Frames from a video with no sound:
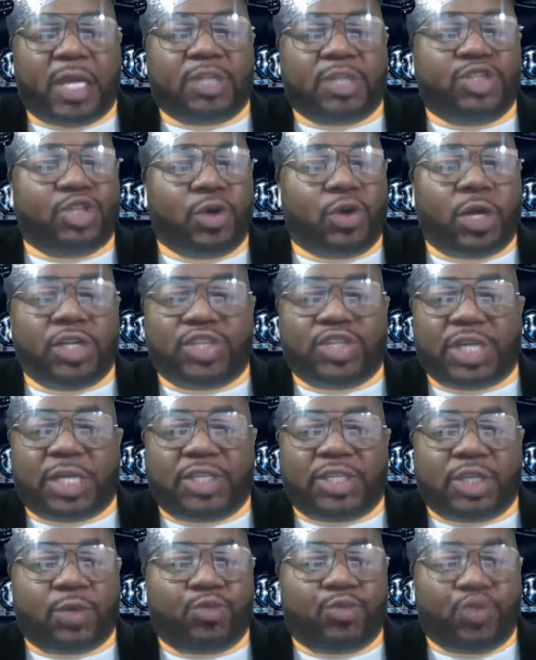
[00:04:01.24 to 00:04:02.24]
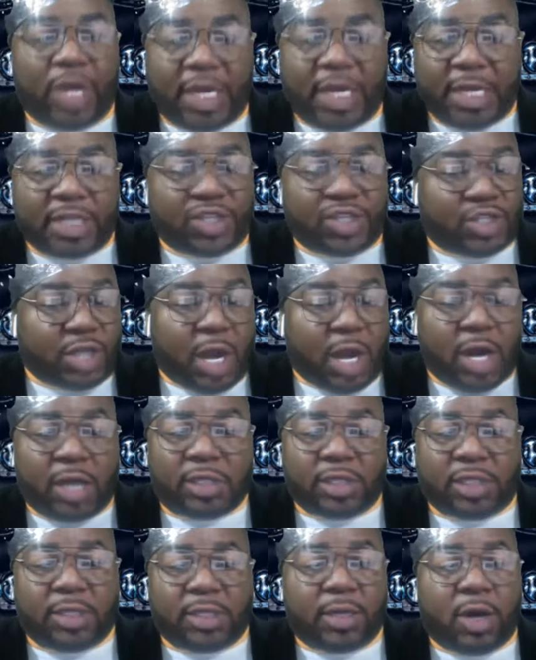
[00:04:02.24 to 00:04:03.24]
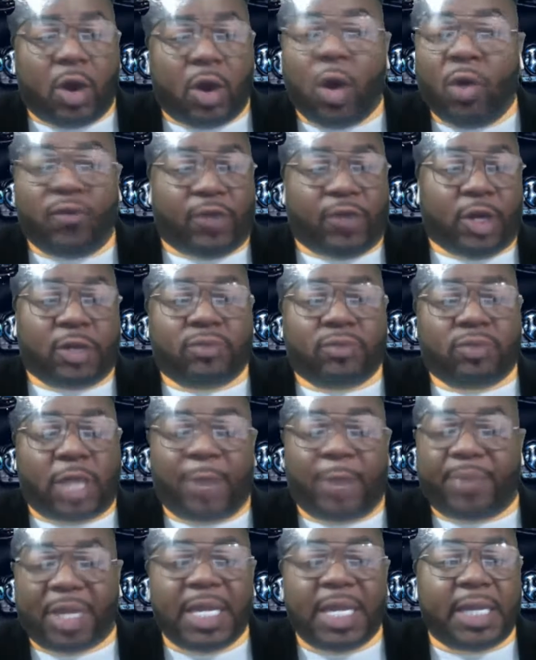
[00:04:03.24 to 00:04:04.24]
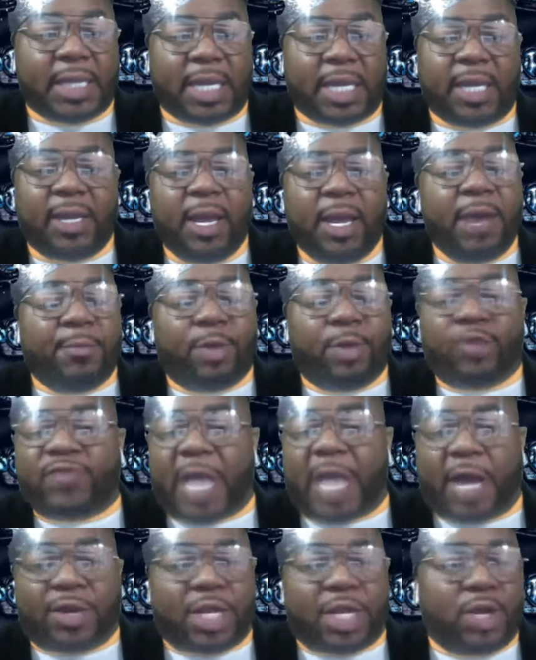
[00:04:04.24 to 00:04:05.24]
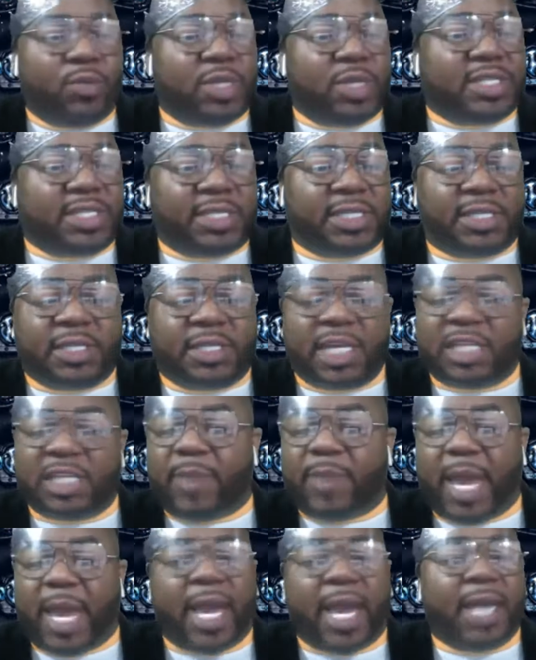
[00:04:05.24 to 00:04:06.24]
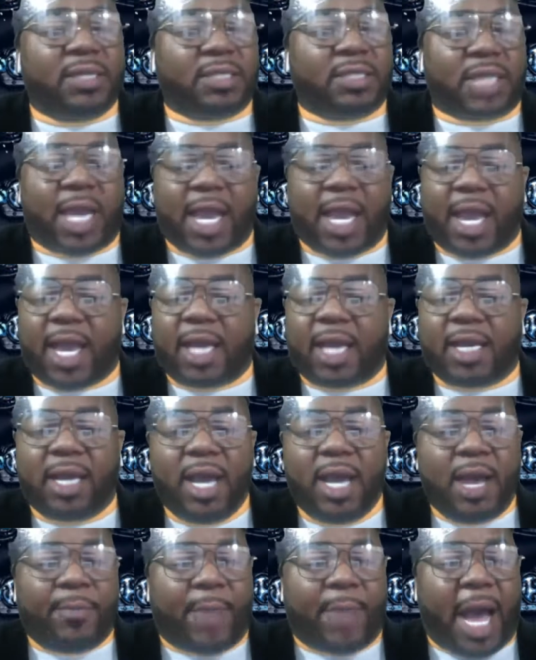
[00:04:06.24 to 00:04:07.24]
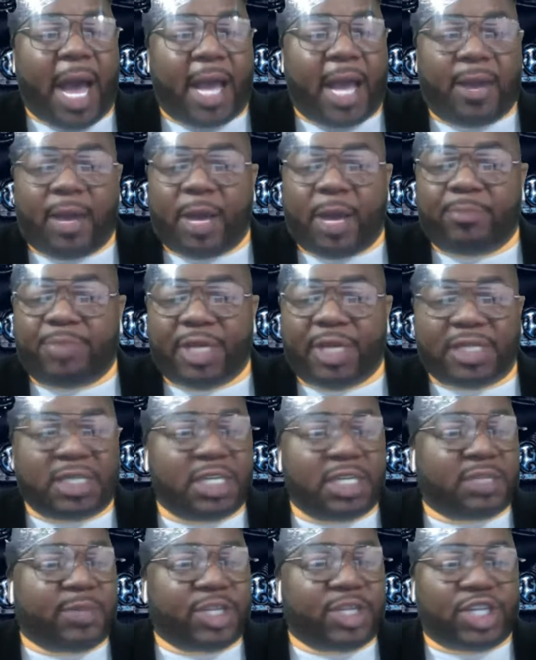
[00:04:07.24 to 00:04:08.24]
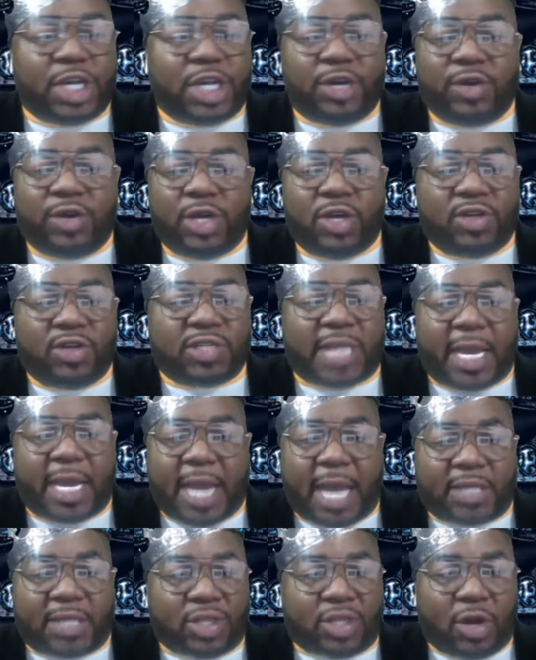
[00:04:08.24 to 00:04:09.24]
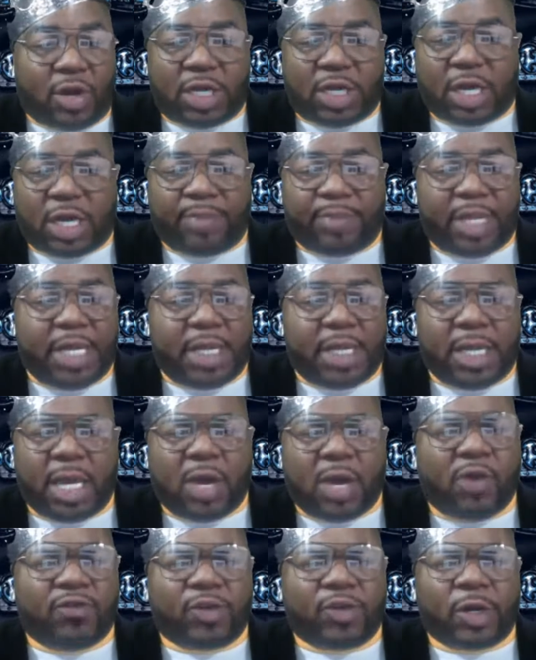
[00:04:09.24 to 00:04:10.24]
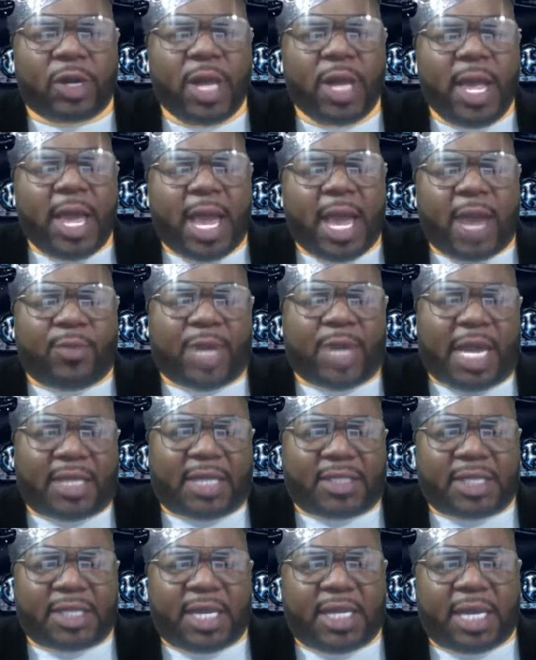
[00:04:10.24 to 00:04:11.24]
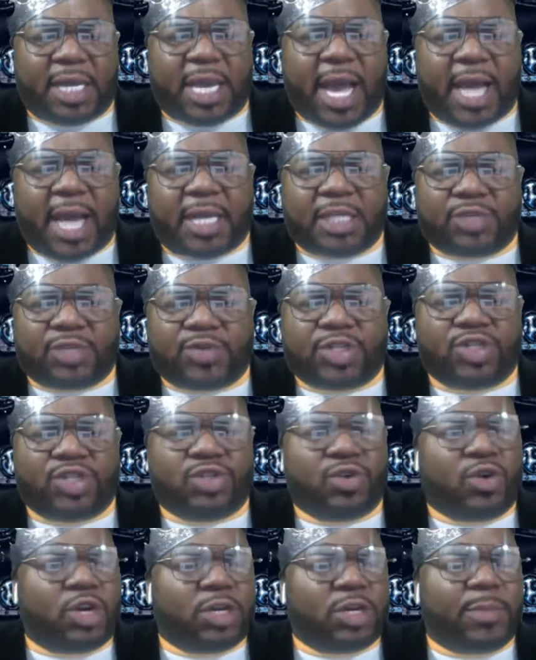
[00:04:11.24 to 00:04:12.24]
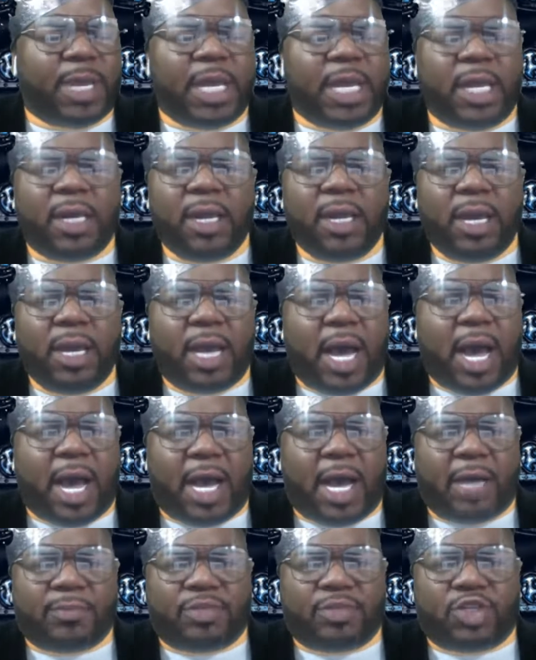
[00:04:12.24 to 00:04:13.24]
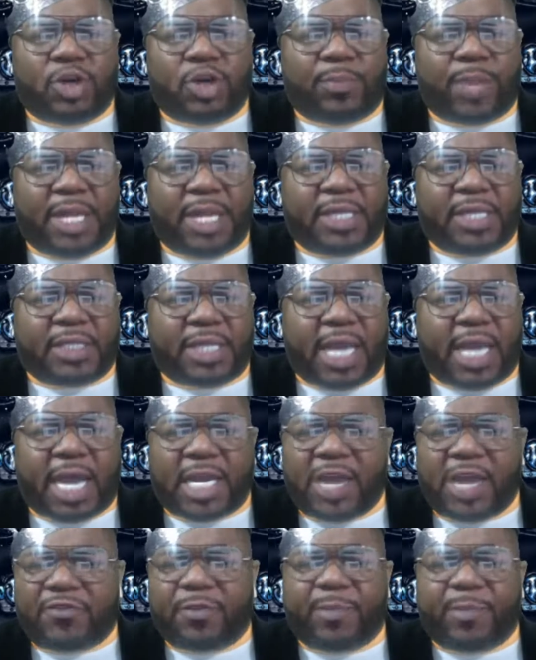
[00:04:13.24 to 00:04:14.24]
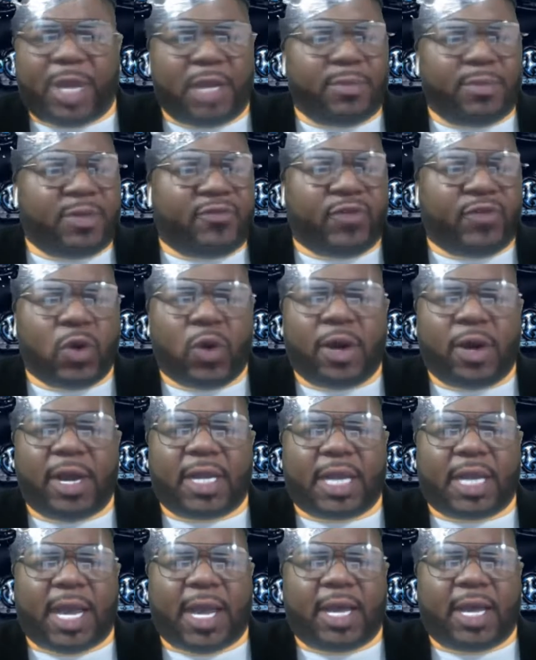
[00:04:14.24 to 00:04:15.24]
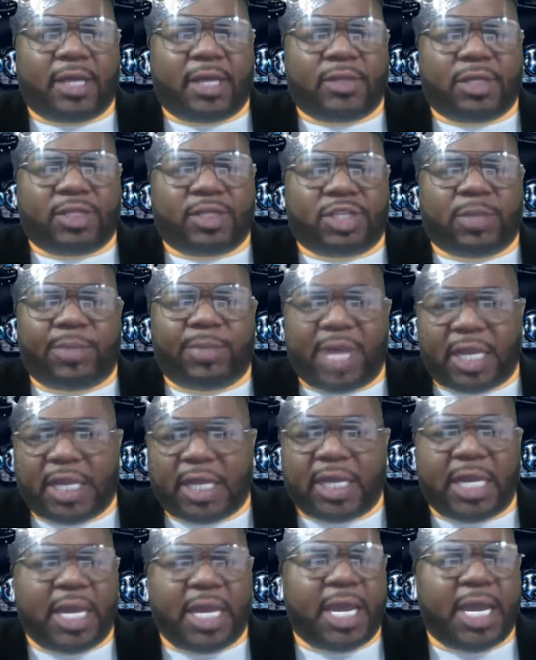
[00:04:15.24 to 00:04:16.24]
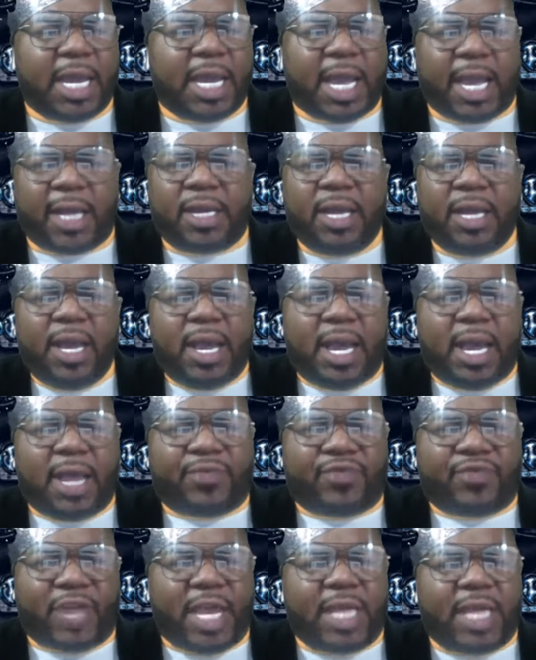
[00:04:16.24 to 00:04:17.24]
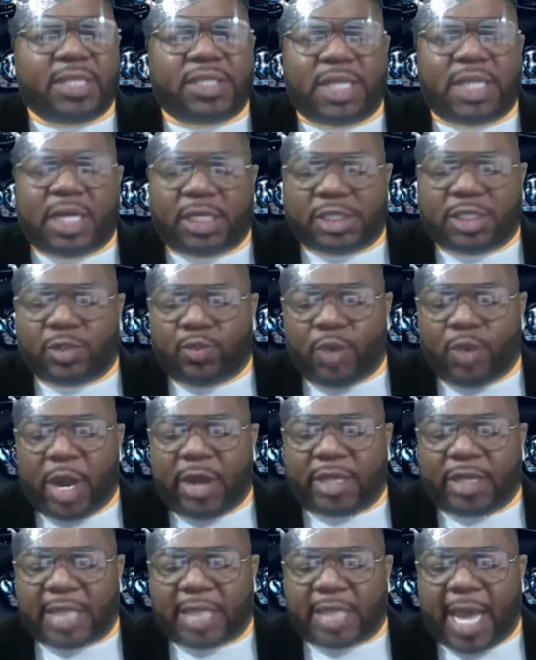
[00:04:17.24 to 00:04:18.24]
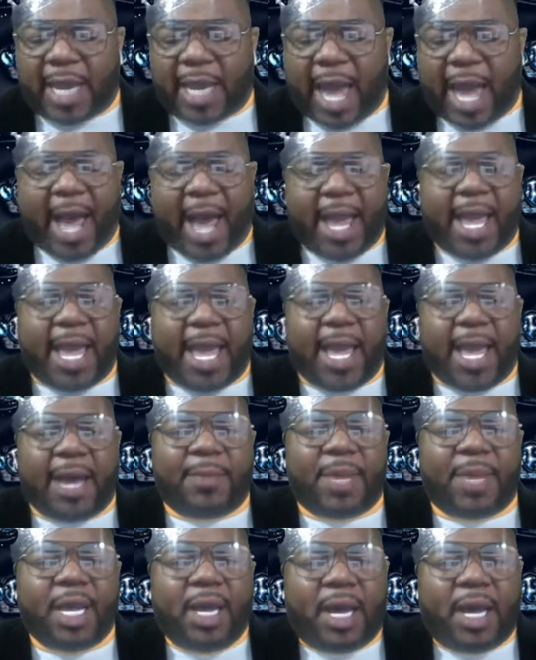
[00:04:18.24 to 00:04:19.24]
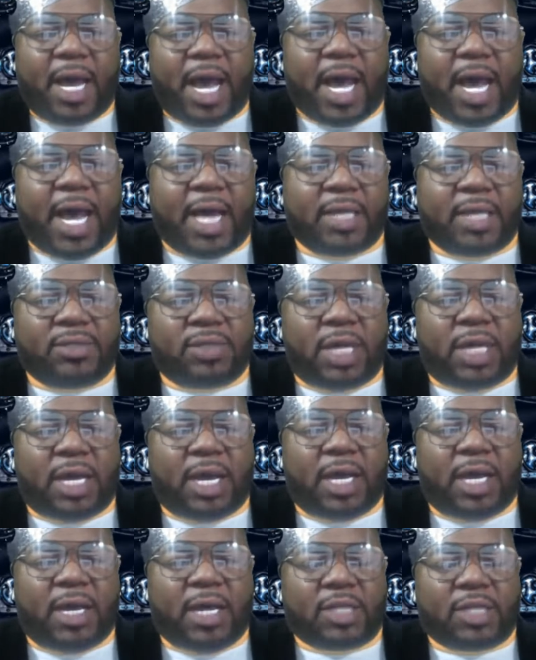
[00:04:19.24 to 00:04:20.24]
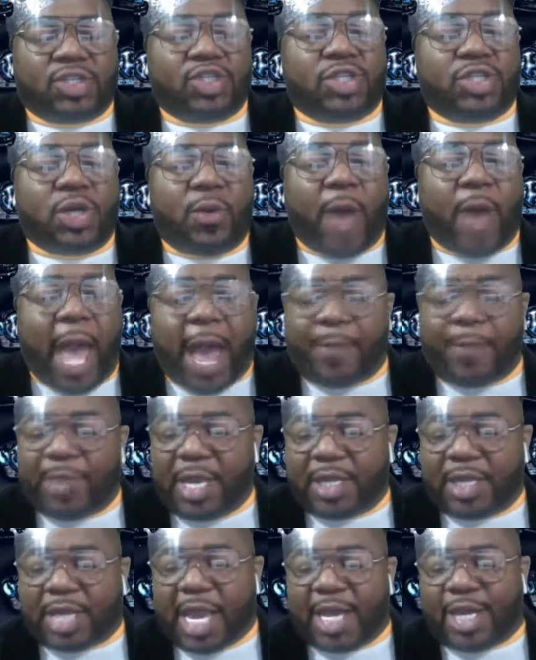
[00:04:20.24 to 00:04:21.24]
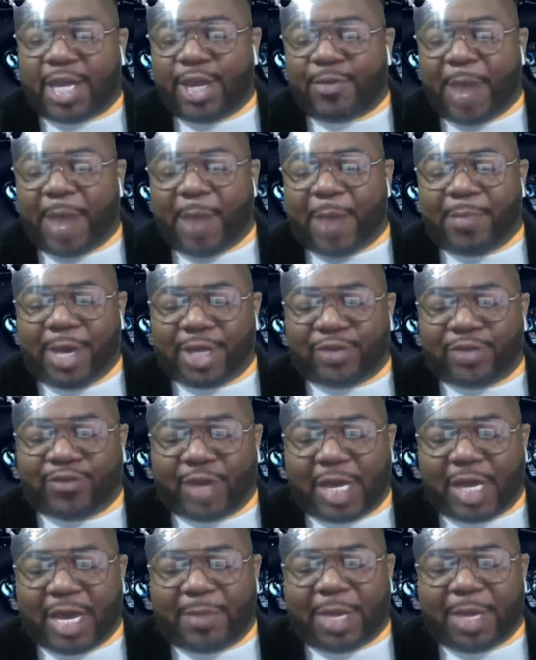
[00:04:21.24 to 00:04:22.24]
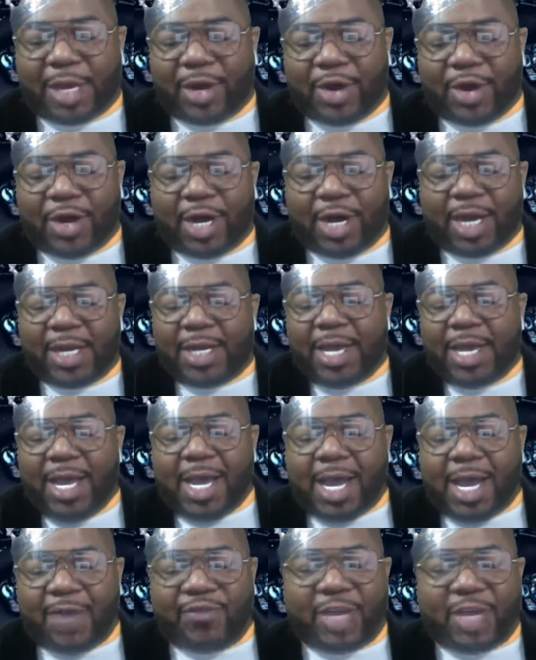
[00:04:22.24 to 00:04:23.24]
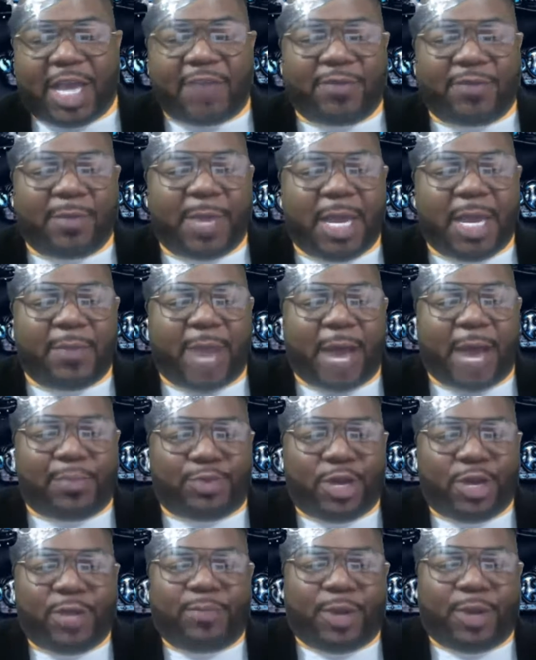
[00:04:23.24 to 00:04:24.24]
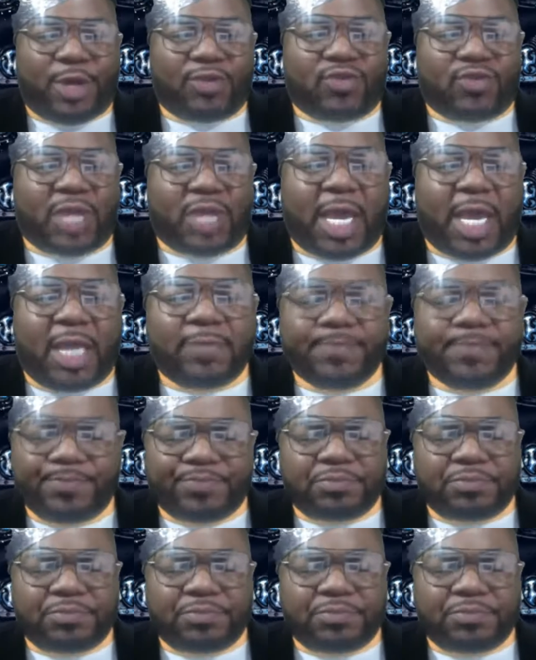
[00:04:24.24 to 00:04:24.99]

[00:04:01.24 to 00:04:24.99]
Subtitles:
Georgia to really start over completely. Moved down here with 6 bags and my business materials, and I started completely over. And when I say that God has restored me to a place that I've never been before, and the stability and things that is where it's at, I am so happy. Thank you, my mother, for coming on, for giving me my pre-birthday.